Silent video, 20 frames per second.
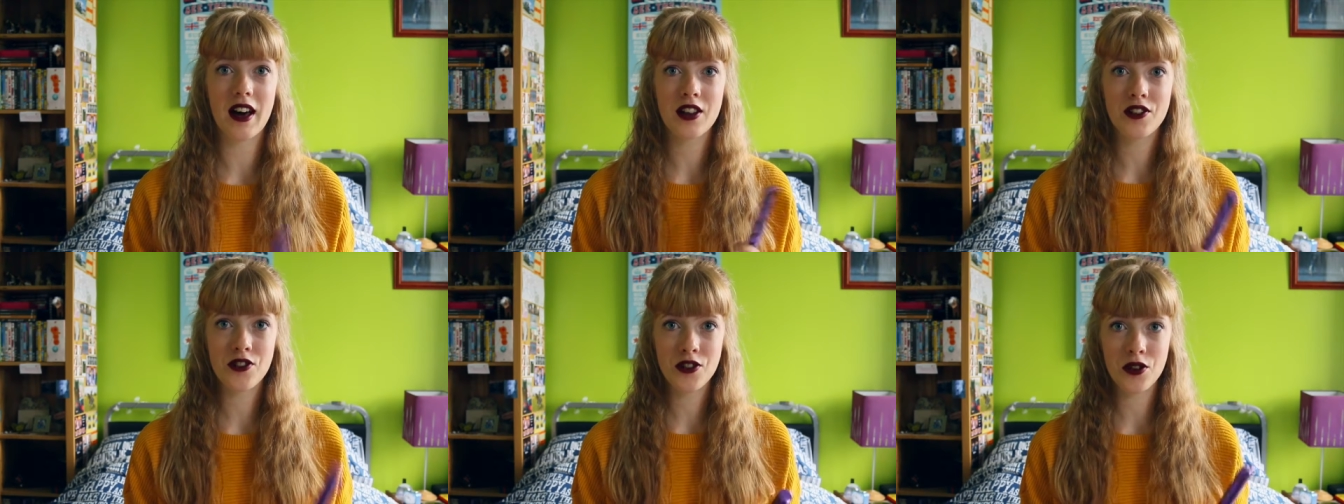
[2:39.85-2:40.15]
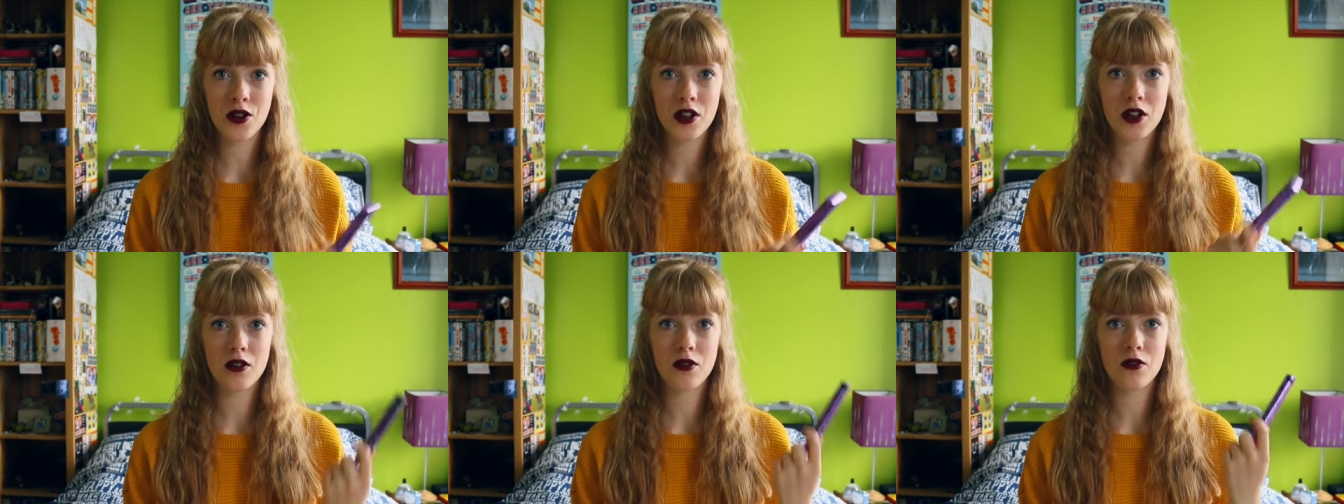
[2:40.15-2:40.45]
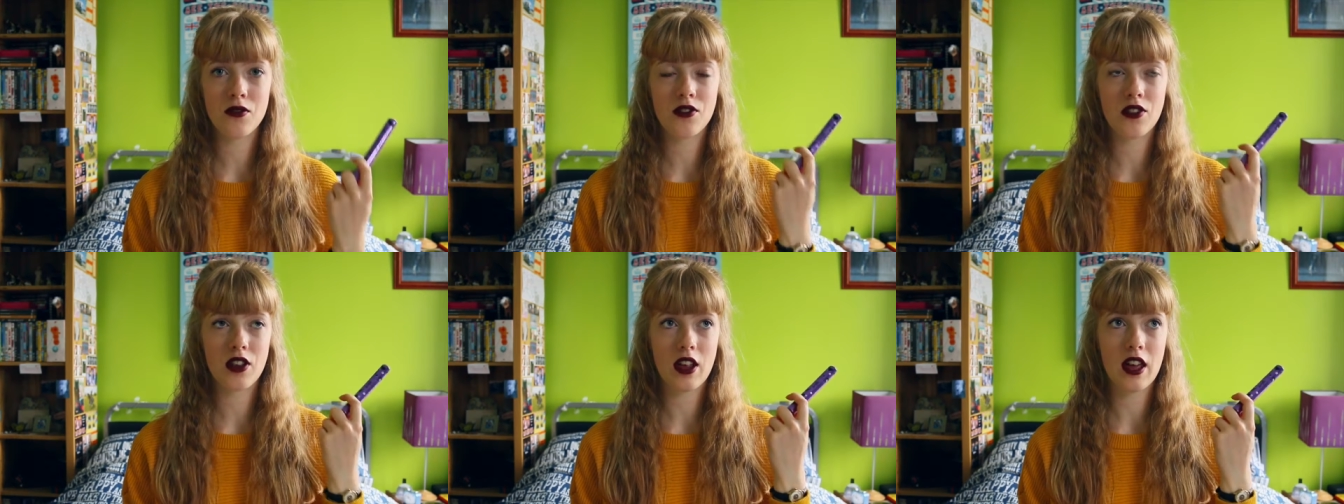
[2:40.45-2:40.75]
I do
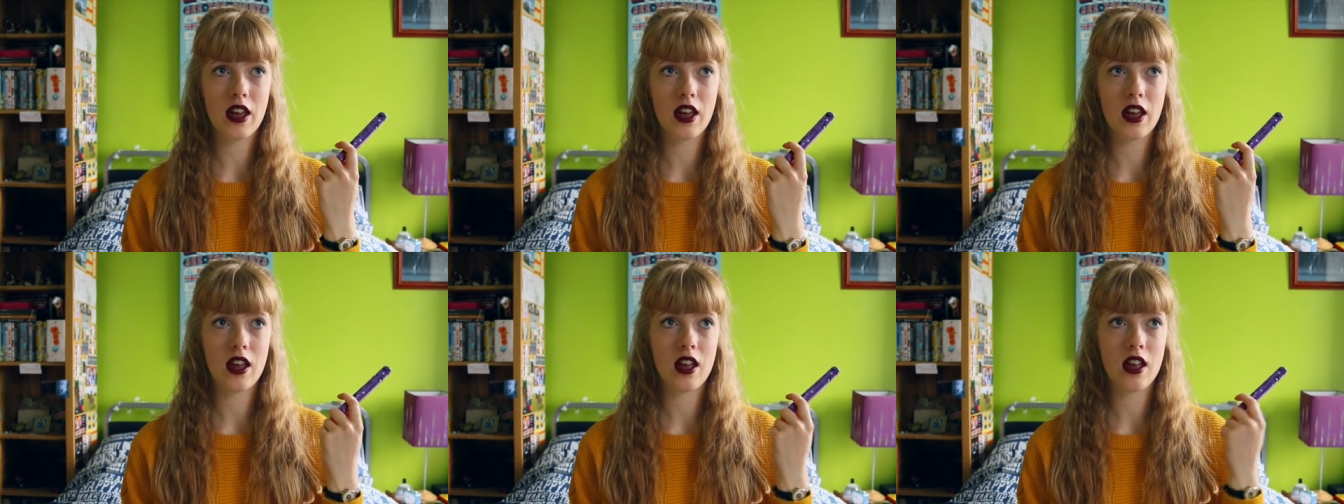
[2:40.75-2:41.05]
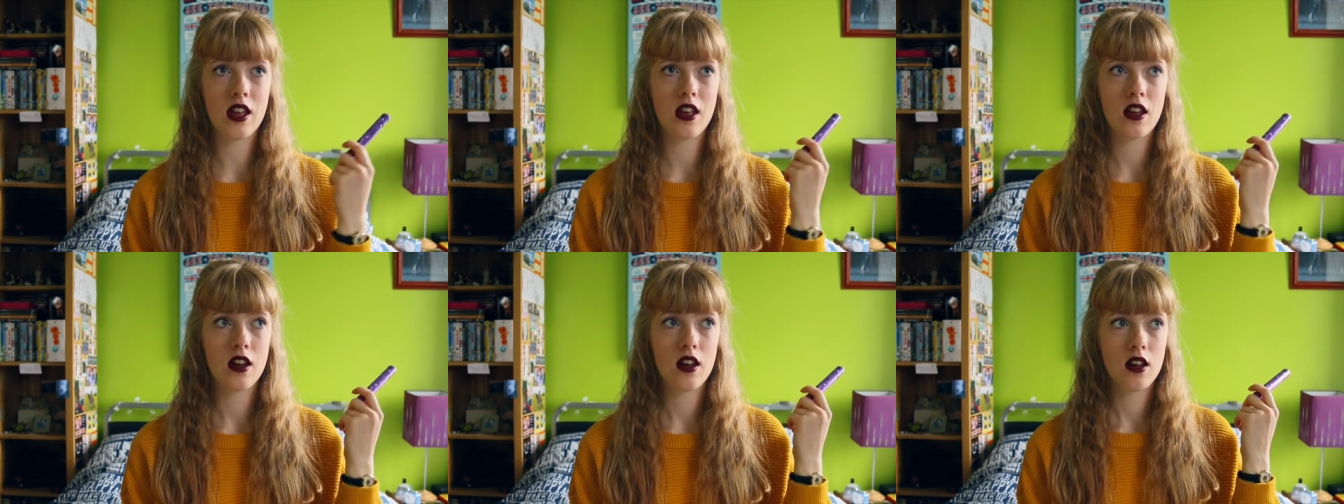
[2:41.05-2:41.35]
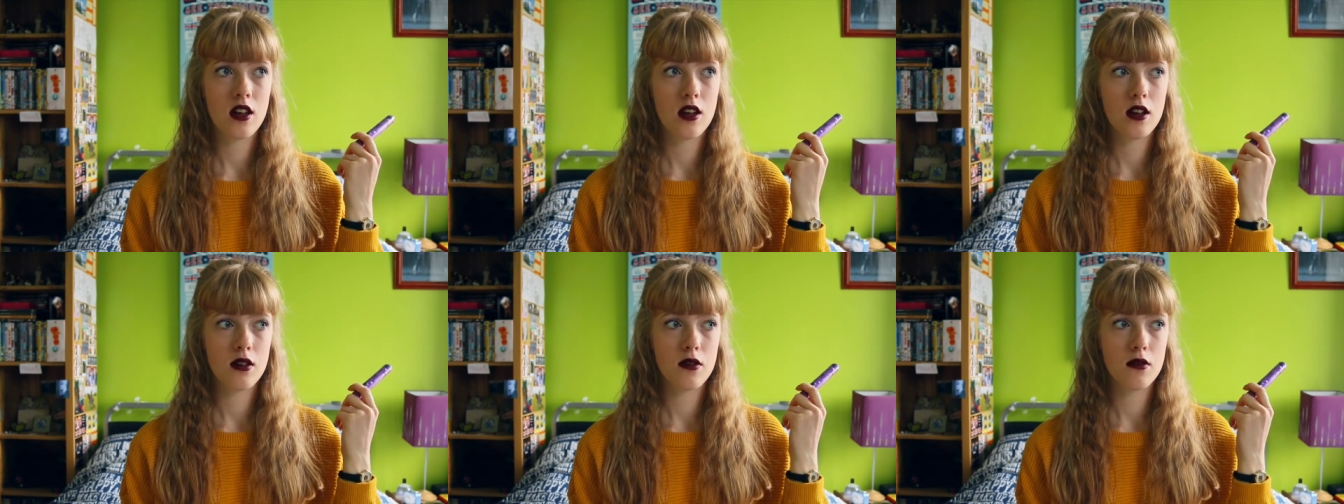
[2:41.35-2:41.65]
use a
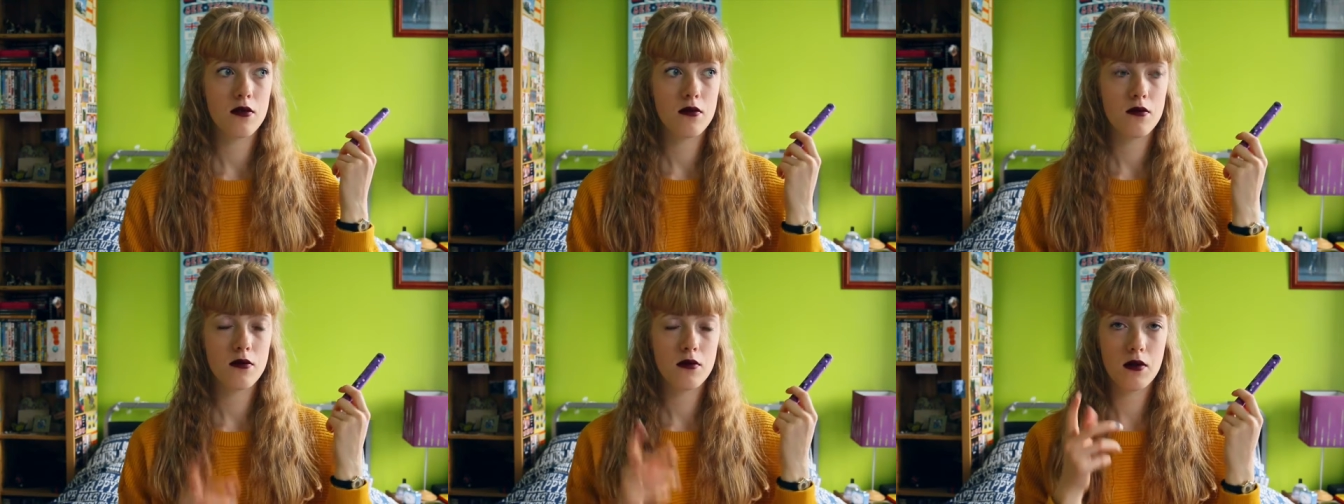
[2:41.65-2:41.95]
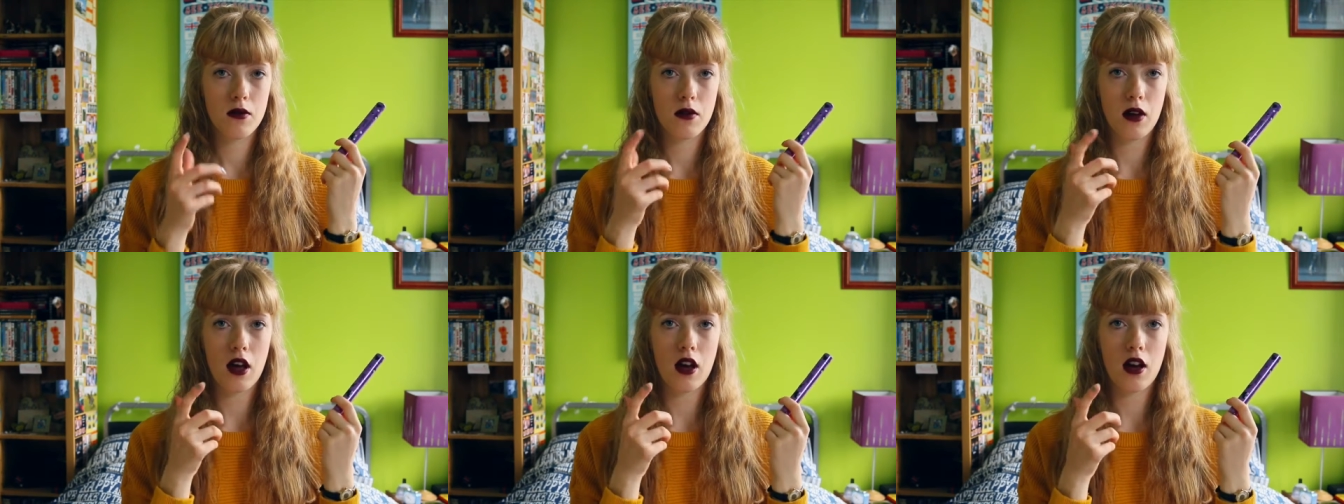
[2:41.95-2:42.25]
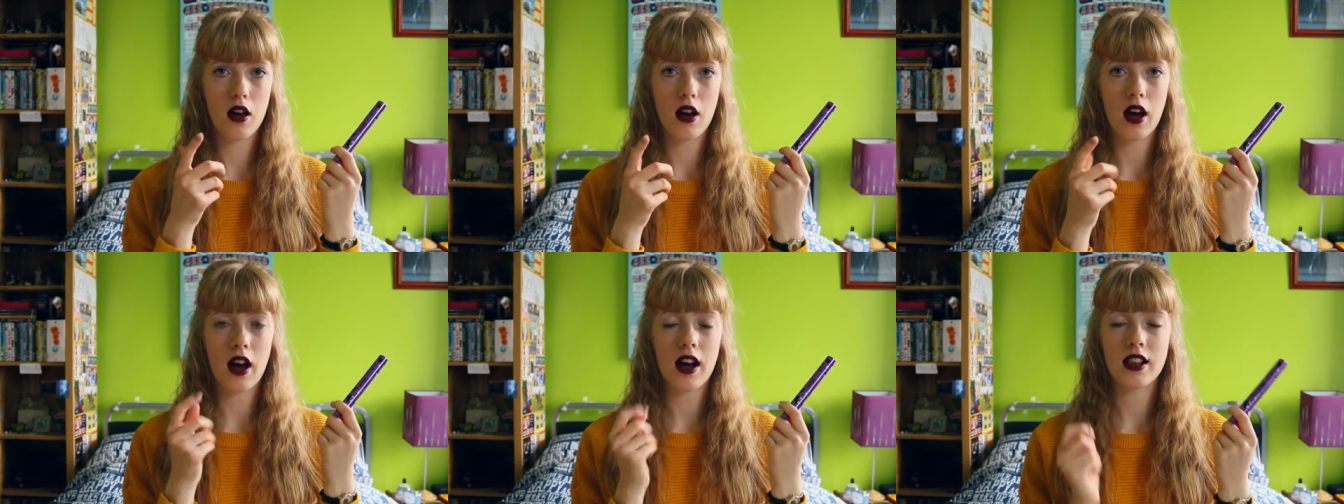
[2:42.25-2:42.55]

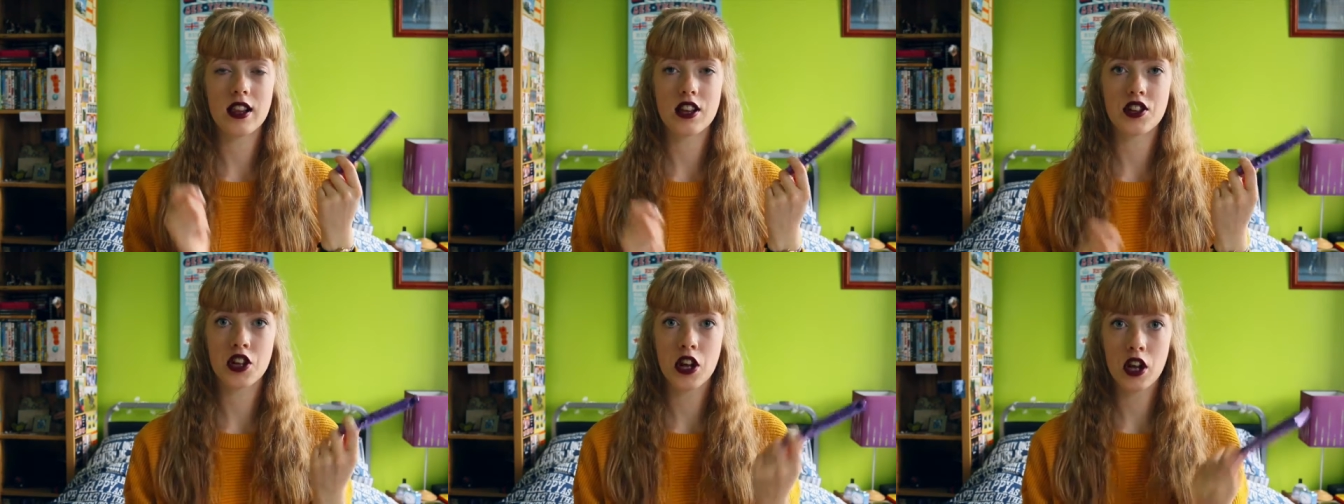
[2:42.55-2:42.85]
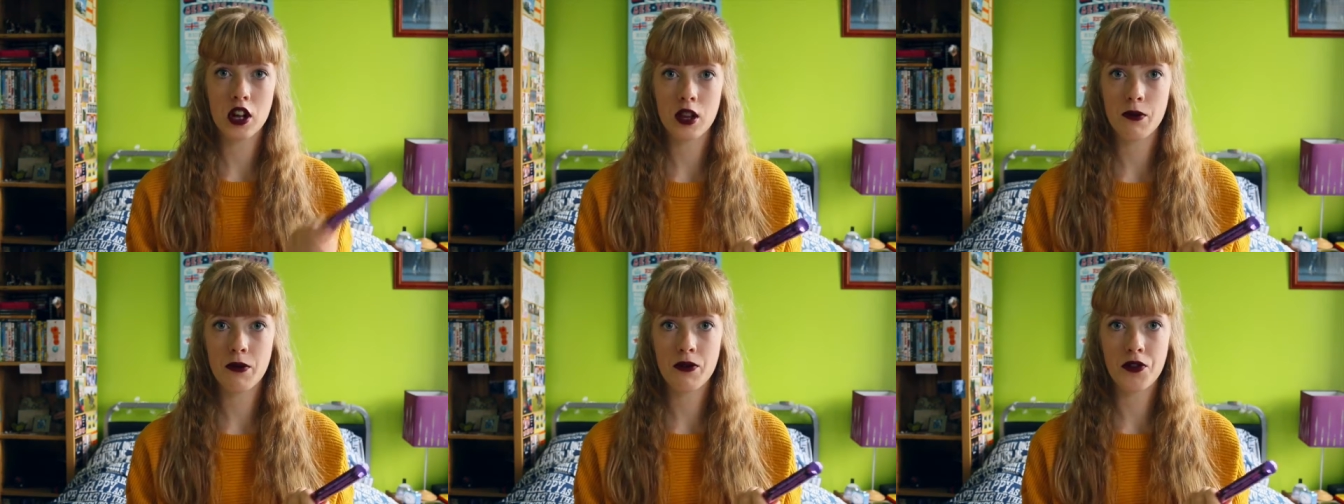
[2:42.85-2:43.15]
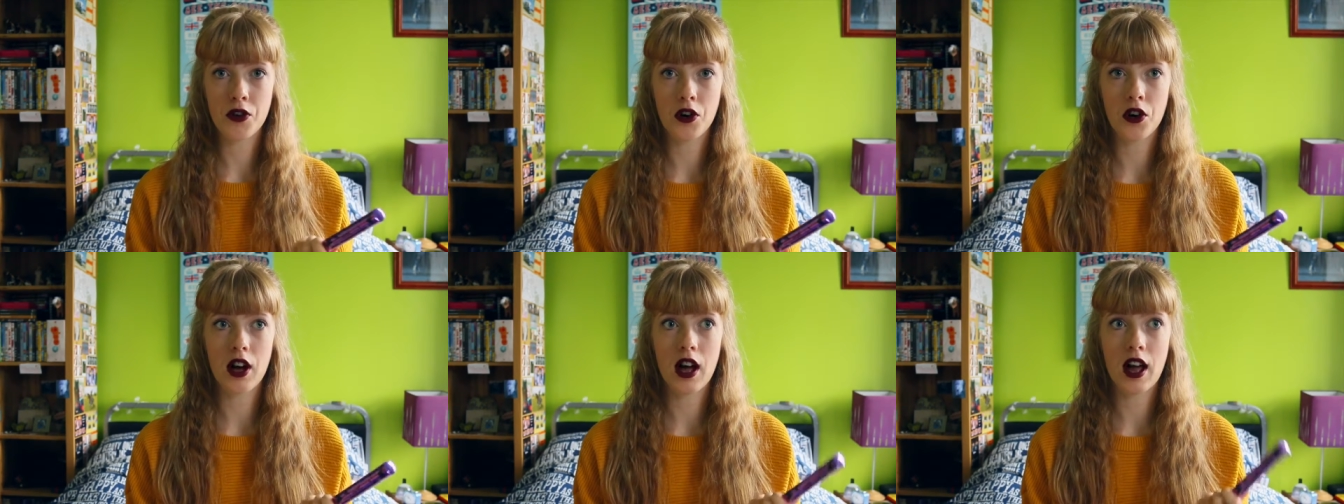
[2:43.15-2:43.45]
eyelash curler
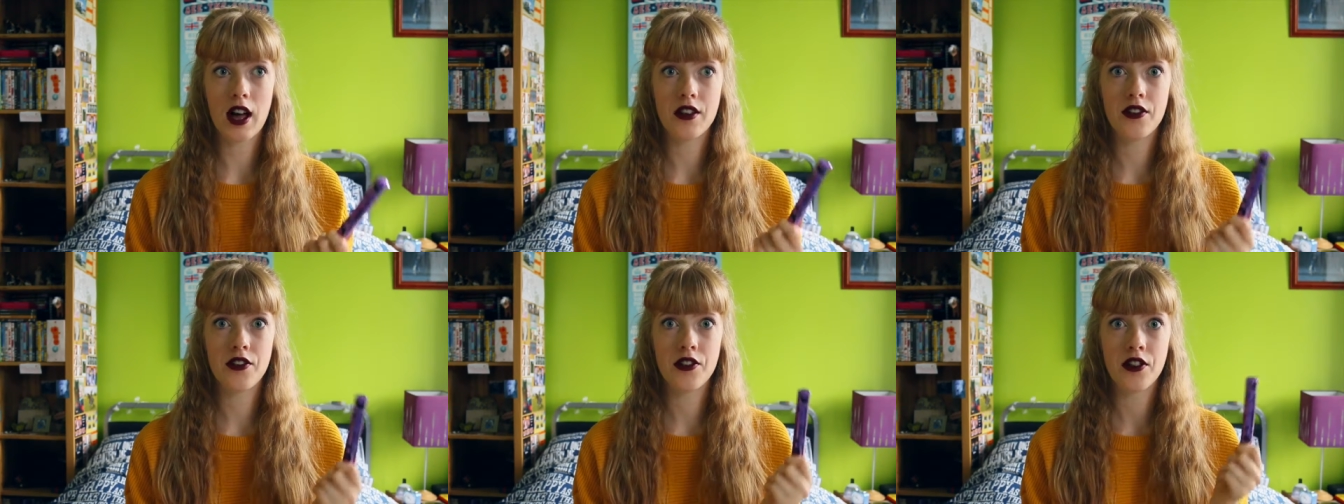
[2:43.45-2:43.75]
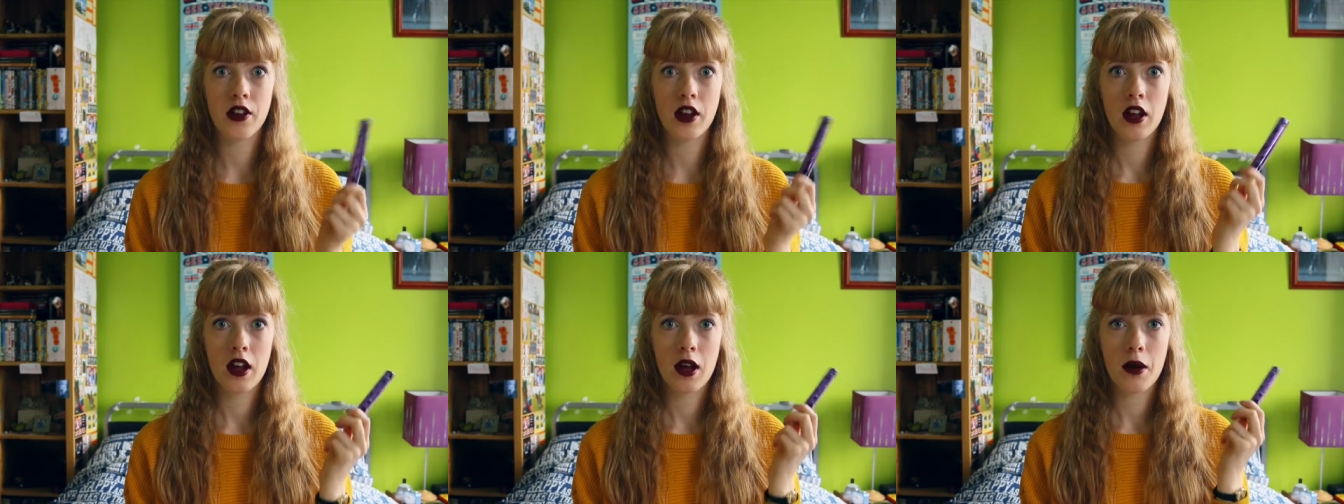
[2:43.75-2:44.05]
beforehand,